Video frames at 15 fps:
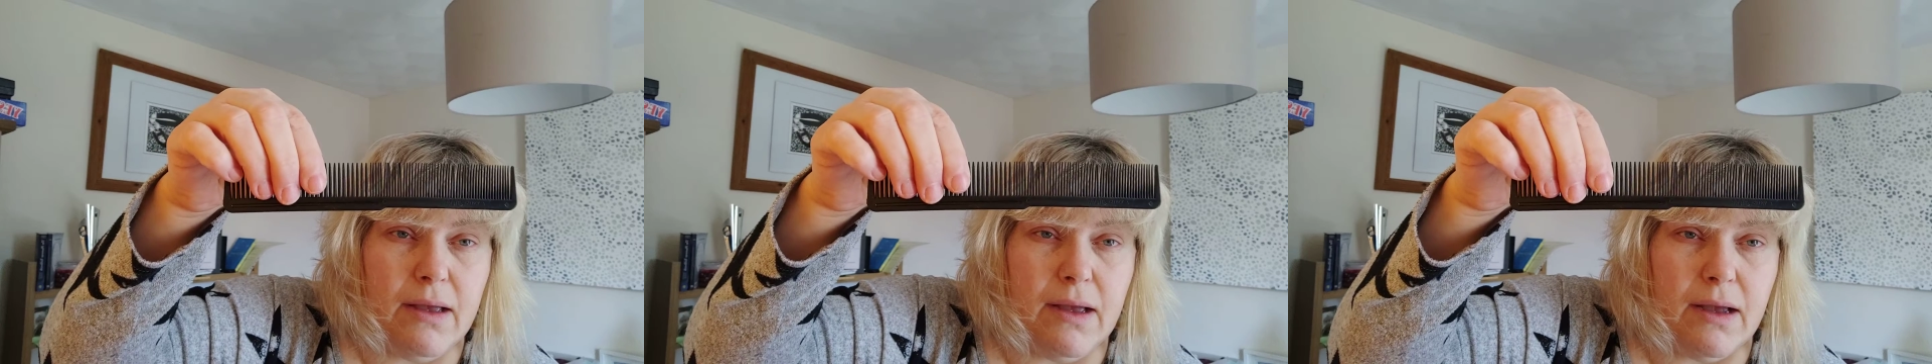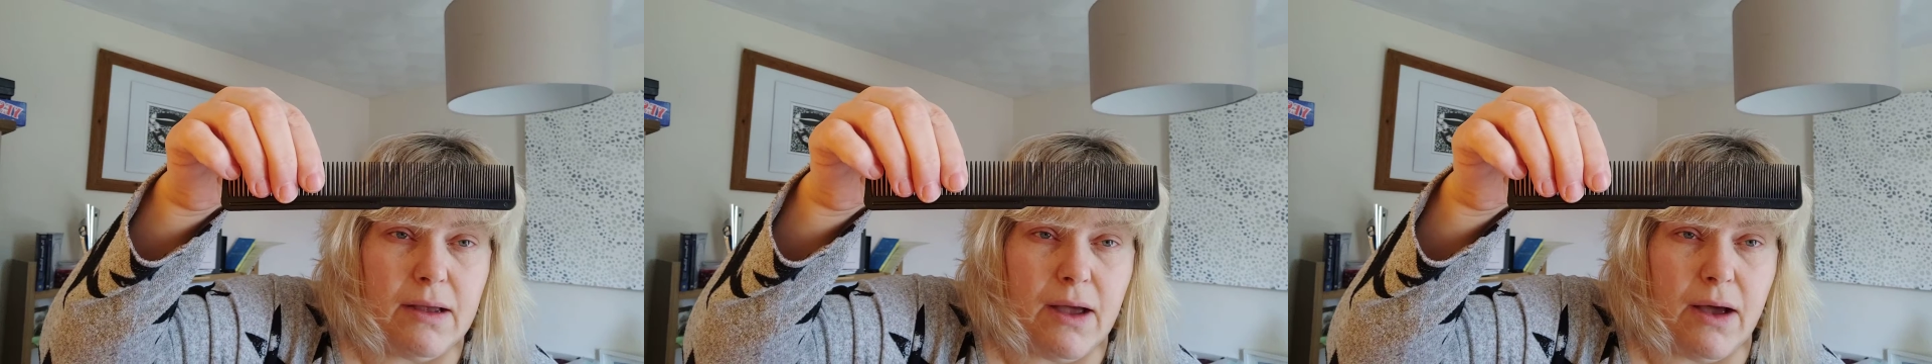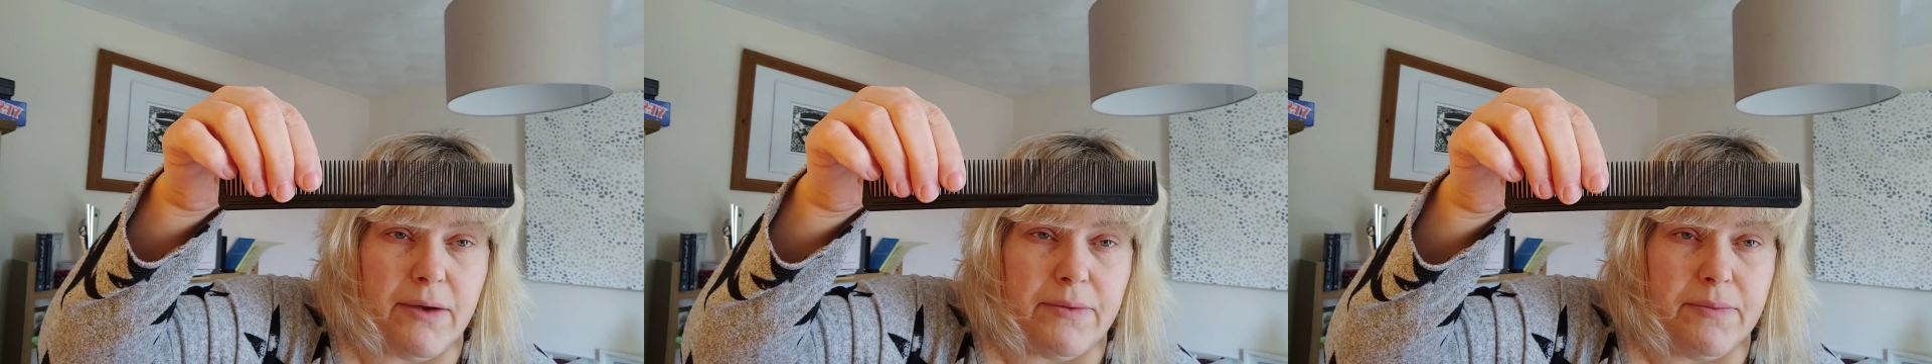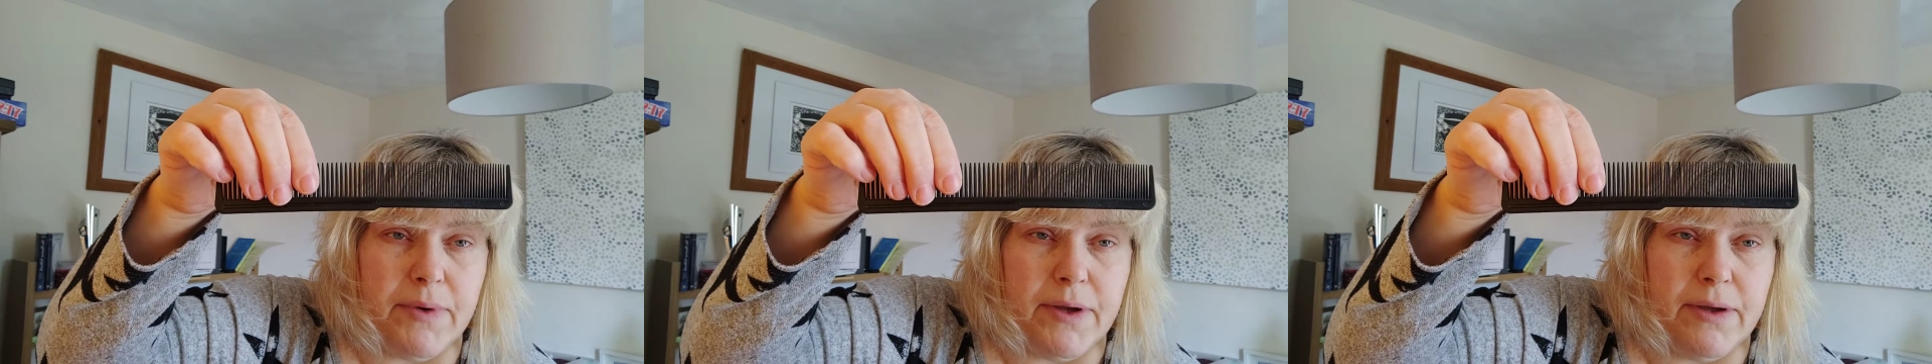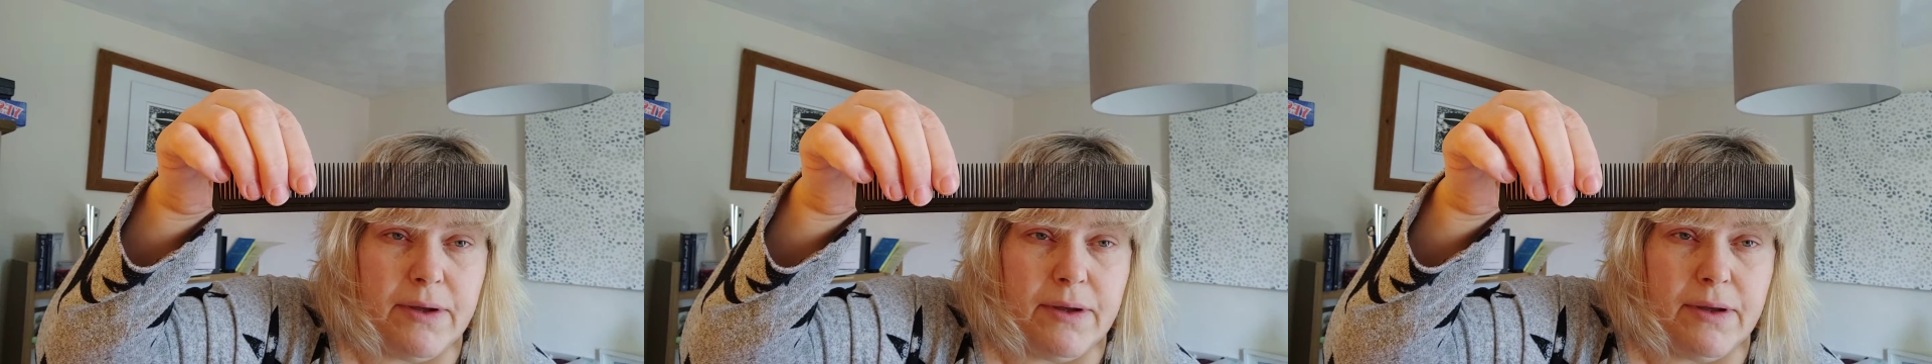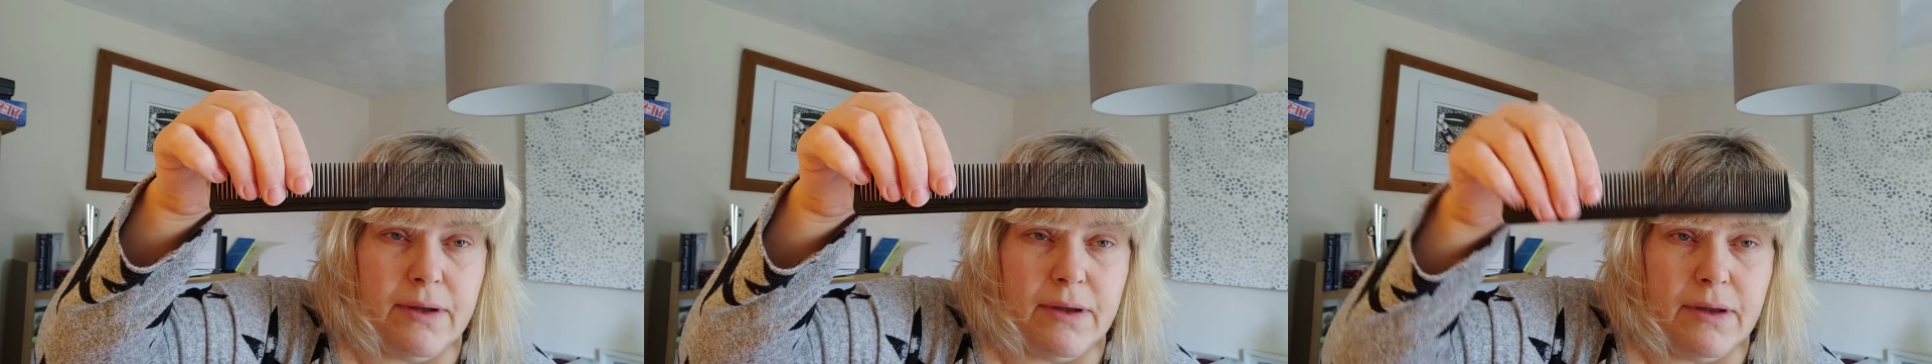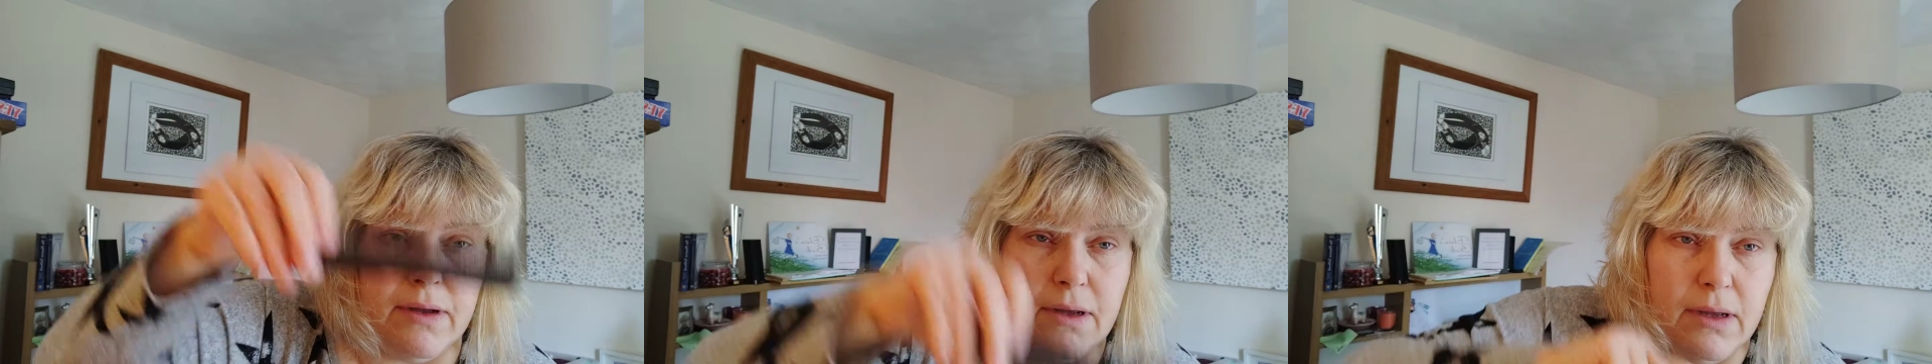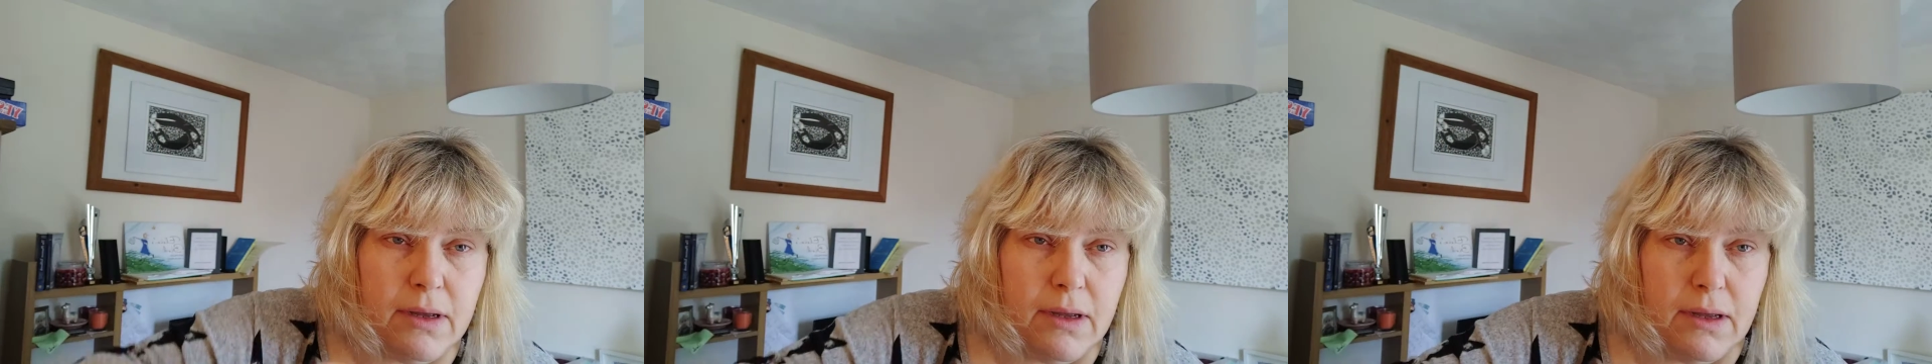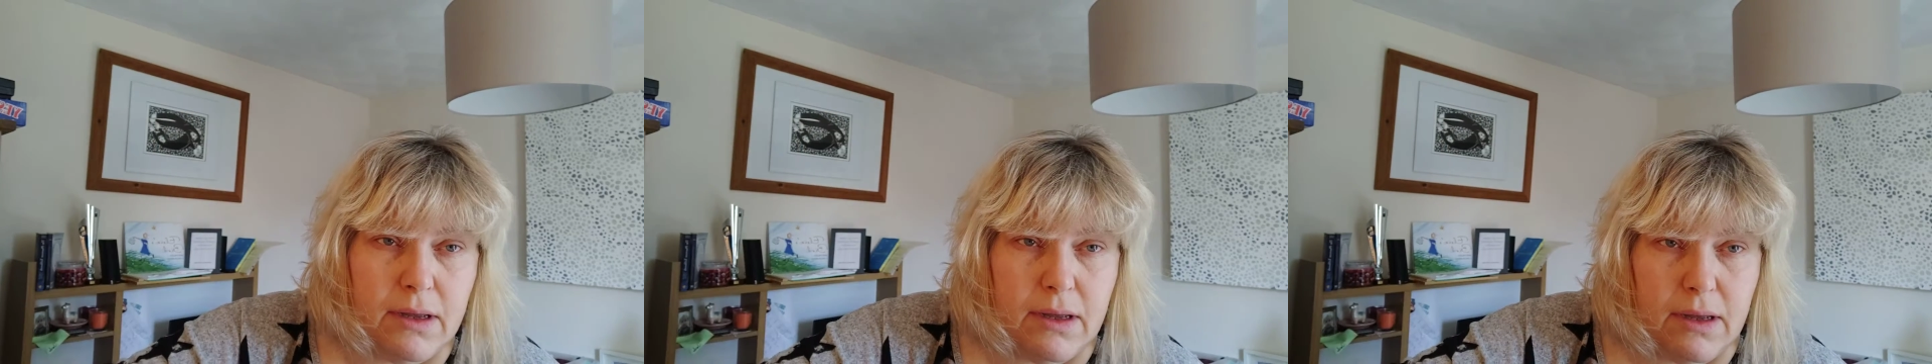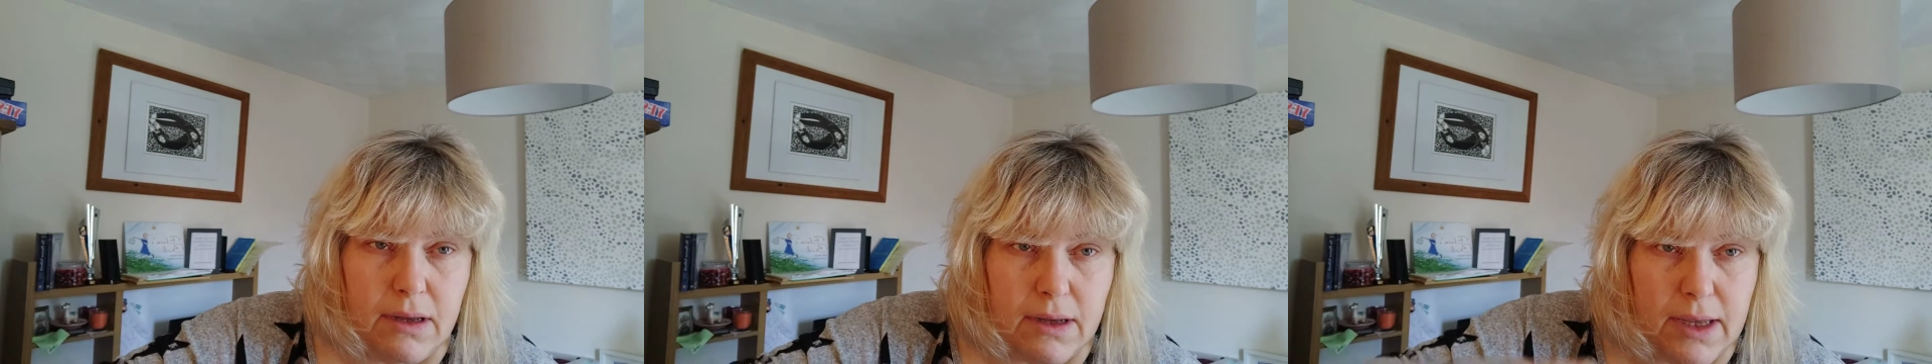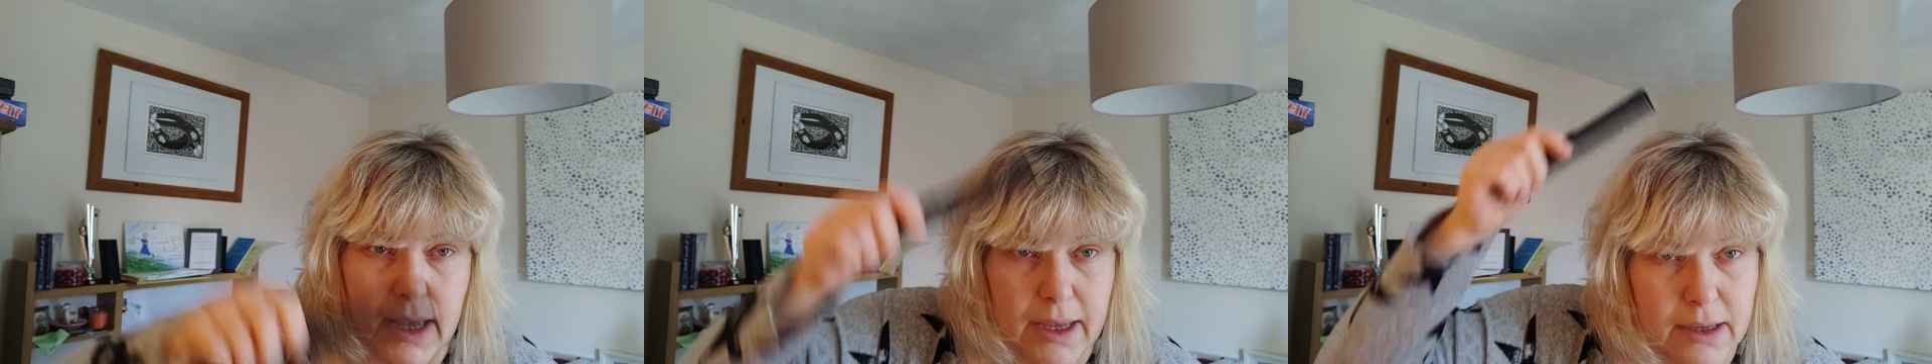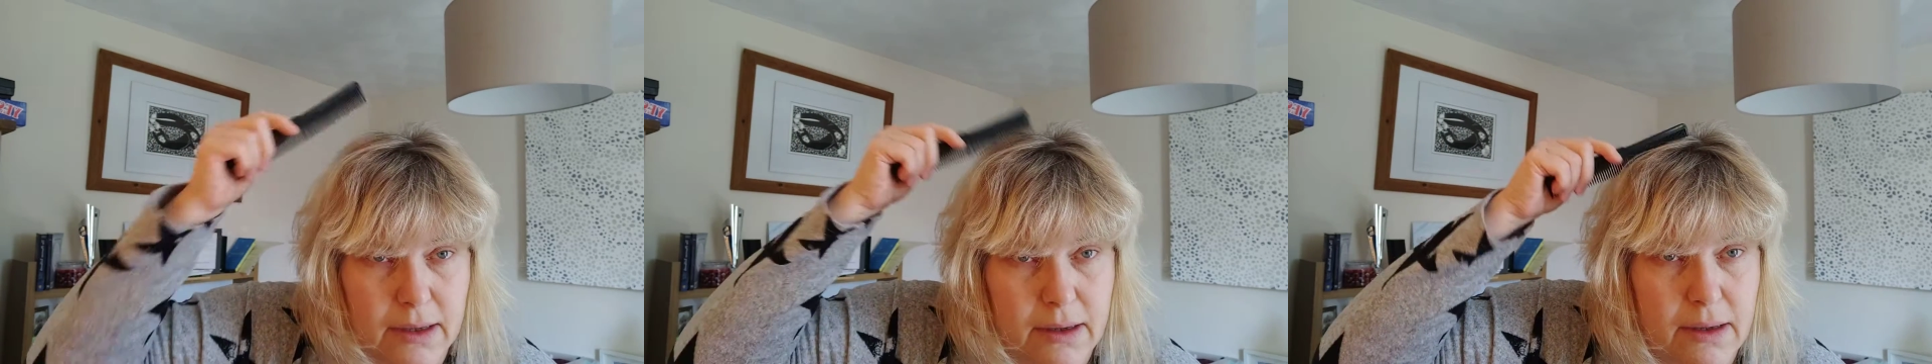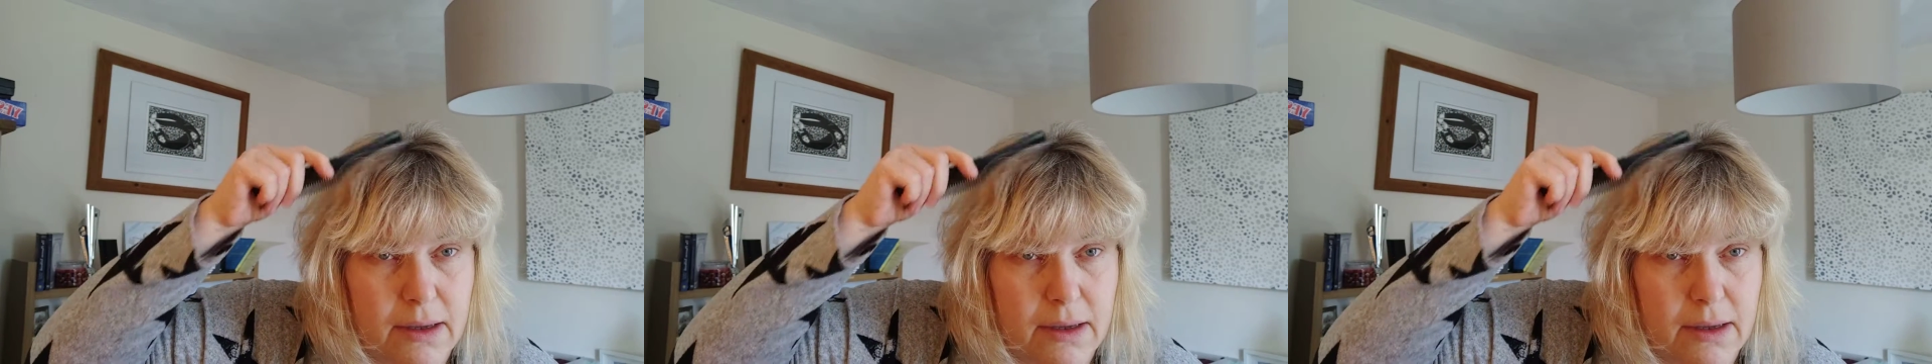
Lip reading: a comb. Okay,